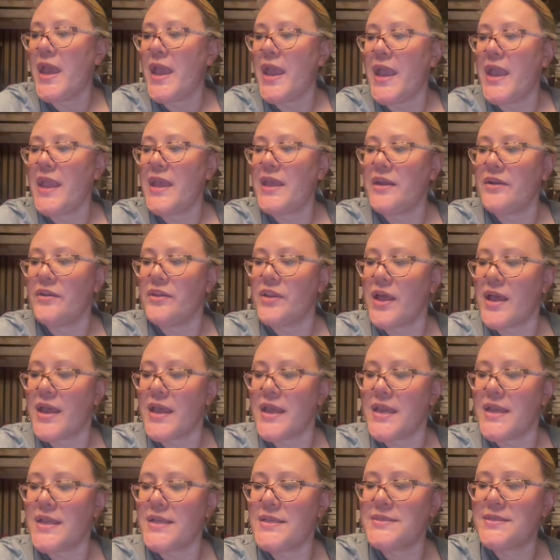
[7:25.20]

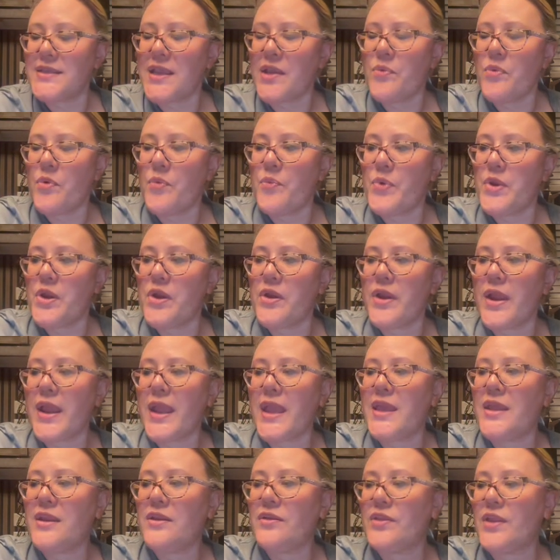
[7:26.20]
analyze, and when we're
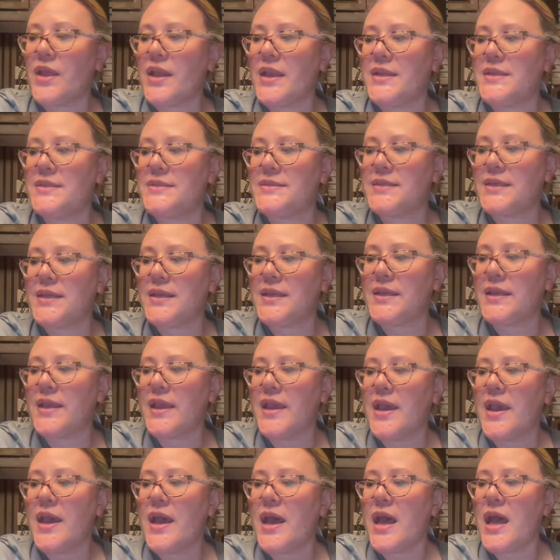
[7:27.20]
analyzing,
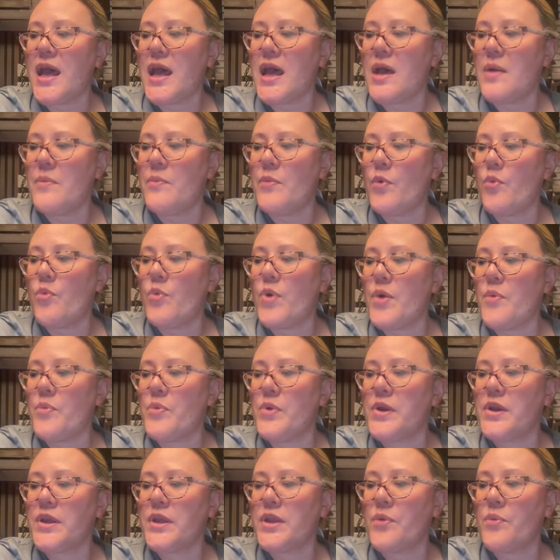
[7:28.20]
what
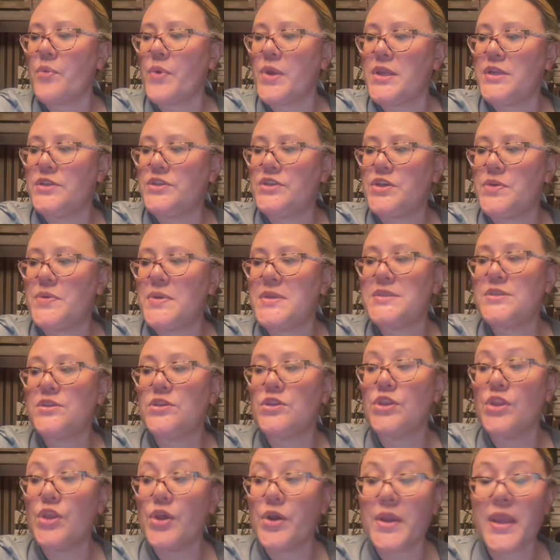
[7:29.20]
we're going to want to do is
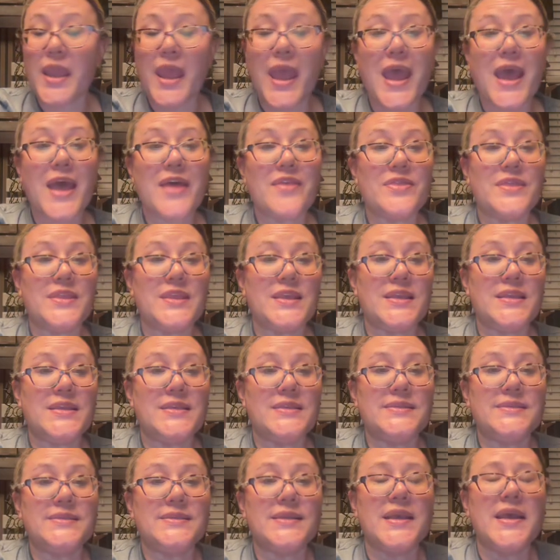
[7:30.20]
look at
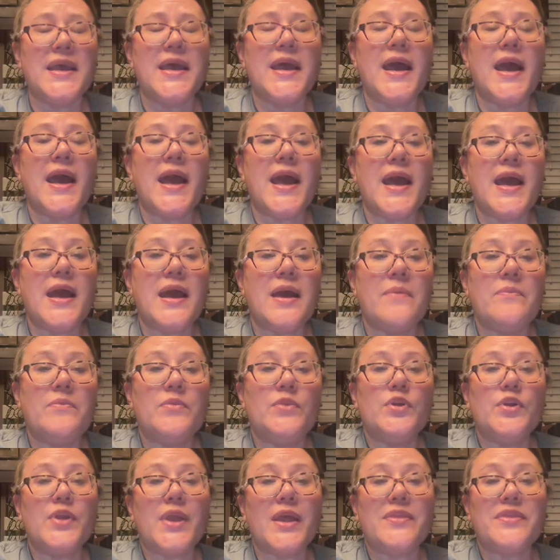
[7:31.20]
these,
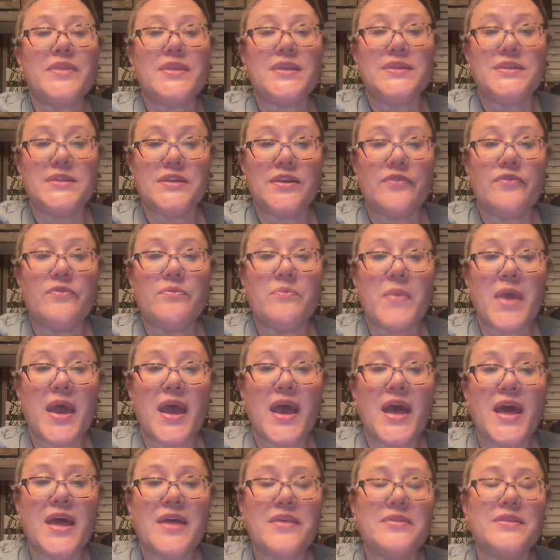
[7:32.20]
look at the diff
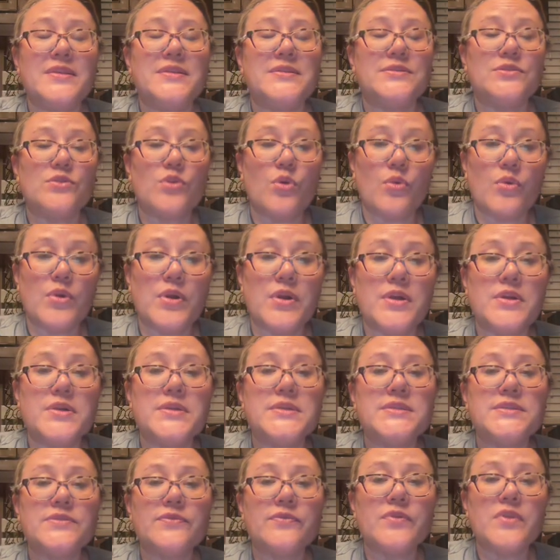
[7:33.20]
math, the
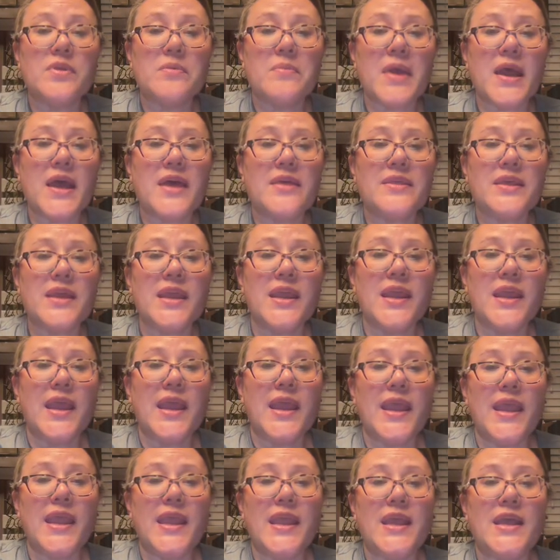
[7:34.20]
scores for the math,
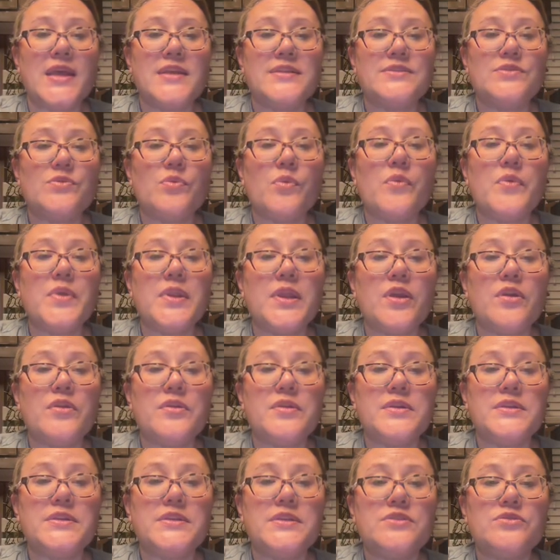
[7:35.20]
and so we want to go
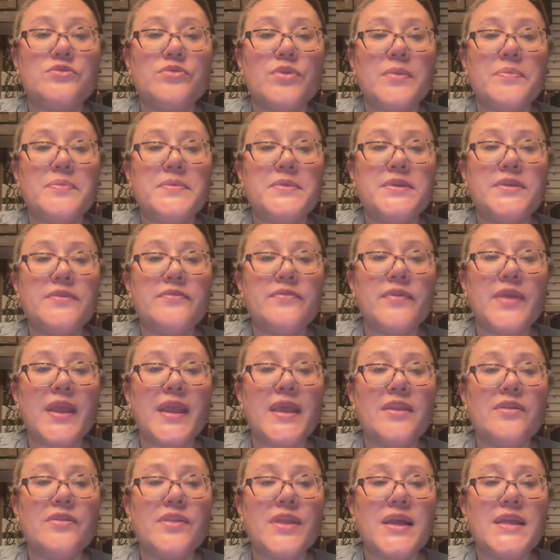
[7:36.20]
to descriptive,
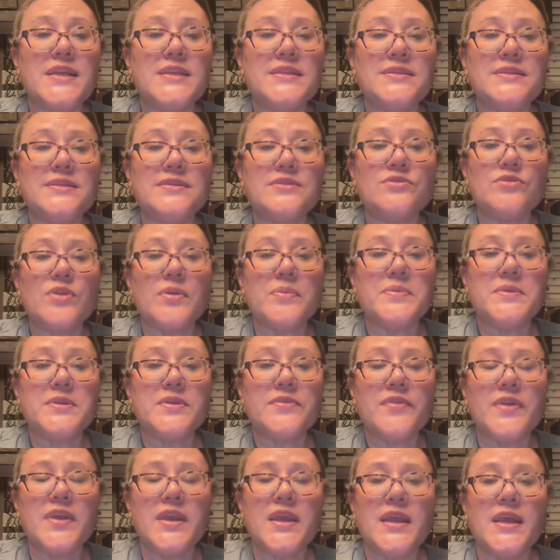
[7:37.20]
analyze
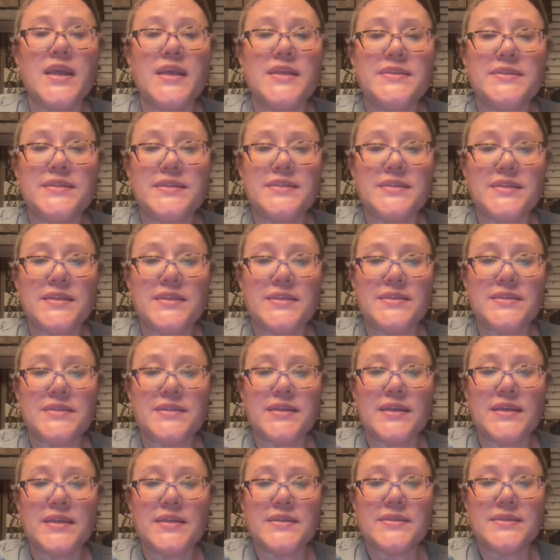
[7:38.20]
descriptive
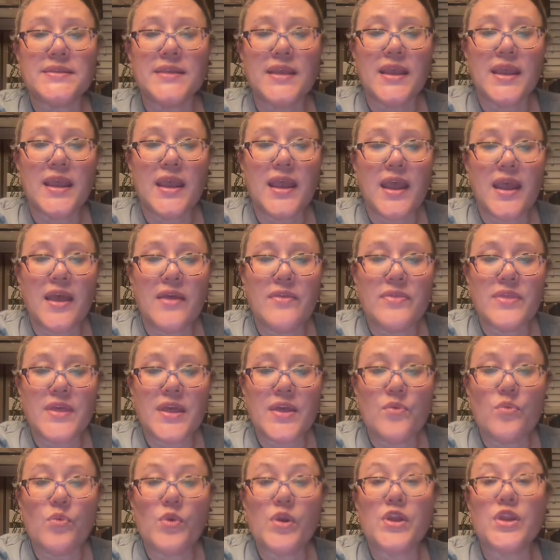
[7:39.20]
statistics, and
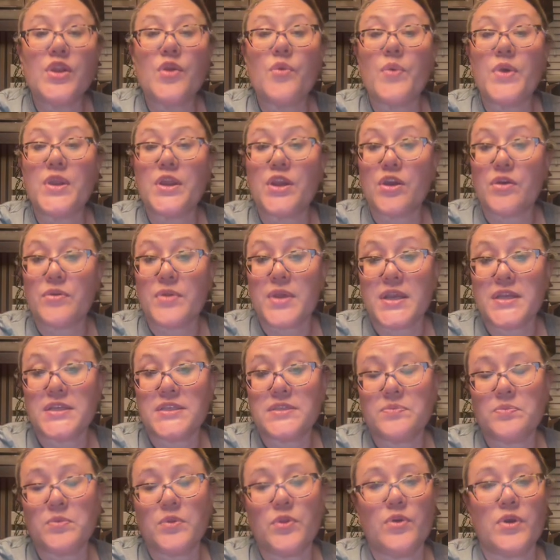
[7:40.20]
then we're going to want to go to
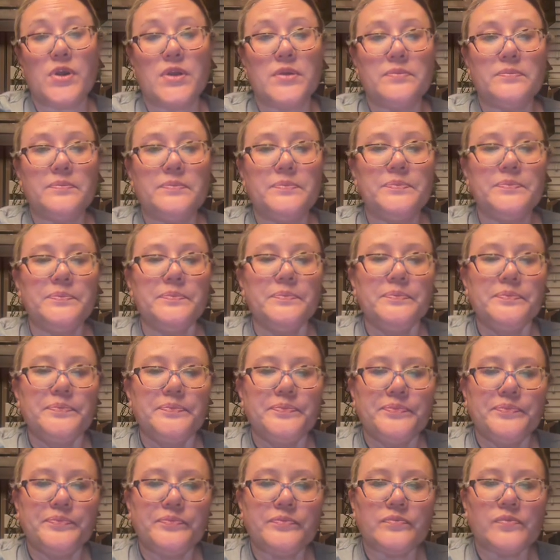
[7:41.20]
explore.
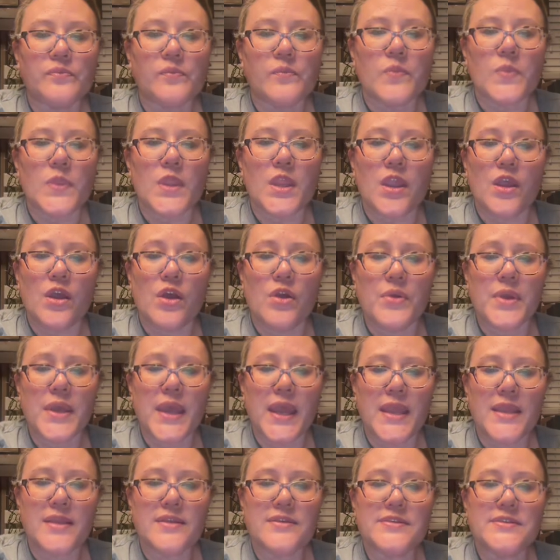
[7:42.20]

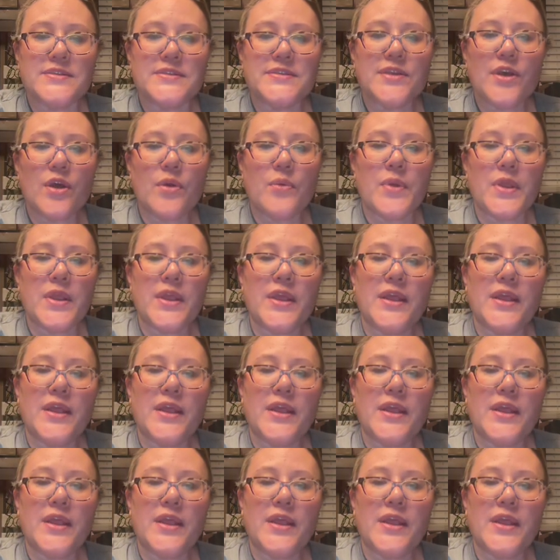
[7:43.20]
Okay, so